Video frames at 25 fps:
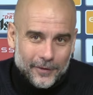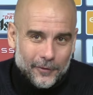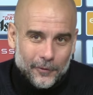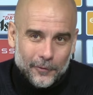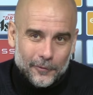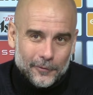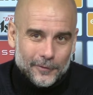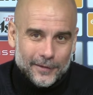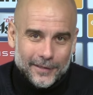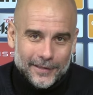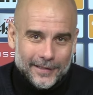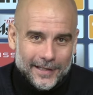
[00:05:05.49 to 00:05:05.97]

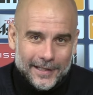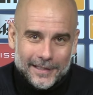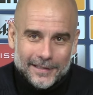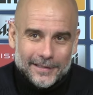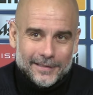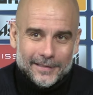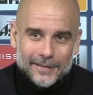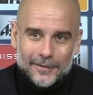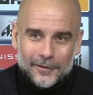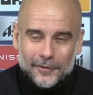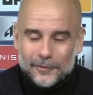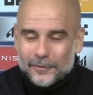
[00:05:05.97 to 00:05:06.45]

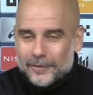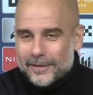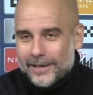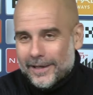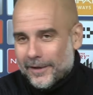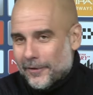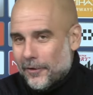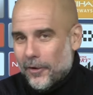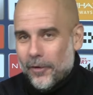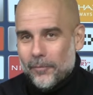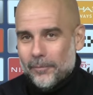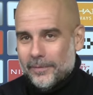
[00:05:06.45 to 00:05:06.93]
all the
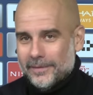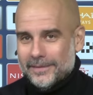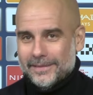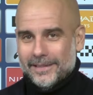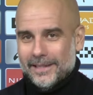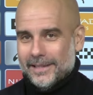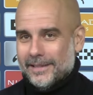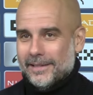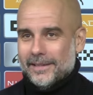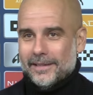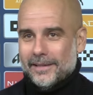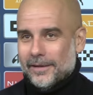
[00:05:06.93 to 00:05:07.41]
comments
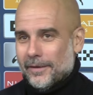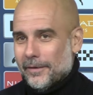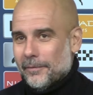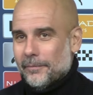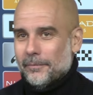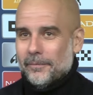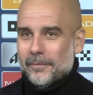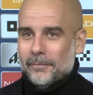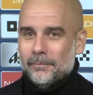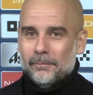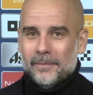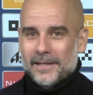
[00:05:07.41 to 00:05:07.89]
that
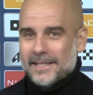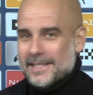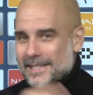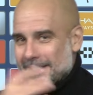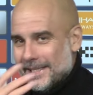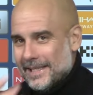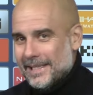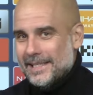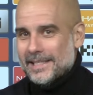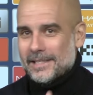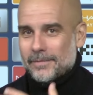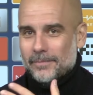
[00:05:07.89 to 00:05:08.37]
miss
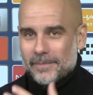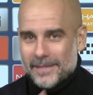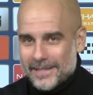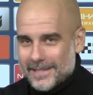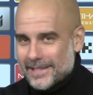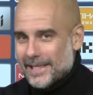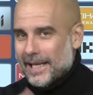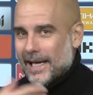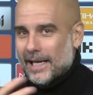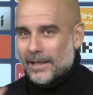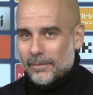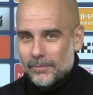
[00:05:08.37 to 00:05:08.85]
this, miss
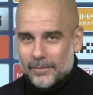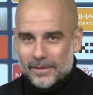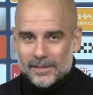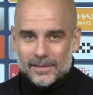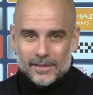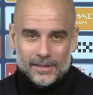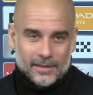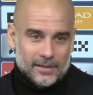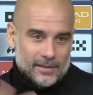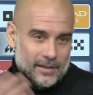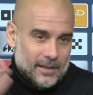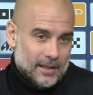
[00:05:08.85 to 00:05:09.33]
that, miss
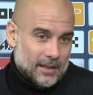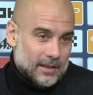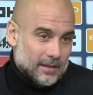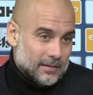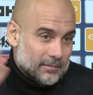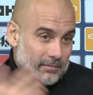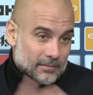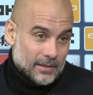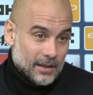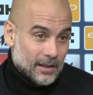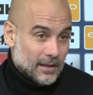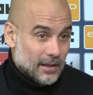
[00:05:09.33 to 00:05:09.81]
this, yeah,
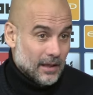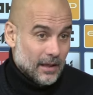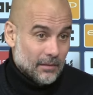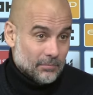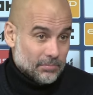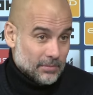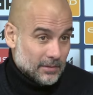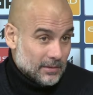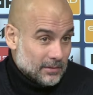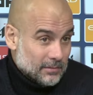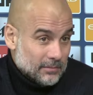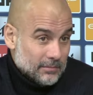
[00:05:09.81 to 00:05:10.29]
can
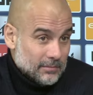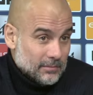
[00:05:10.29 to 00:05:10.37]
happen.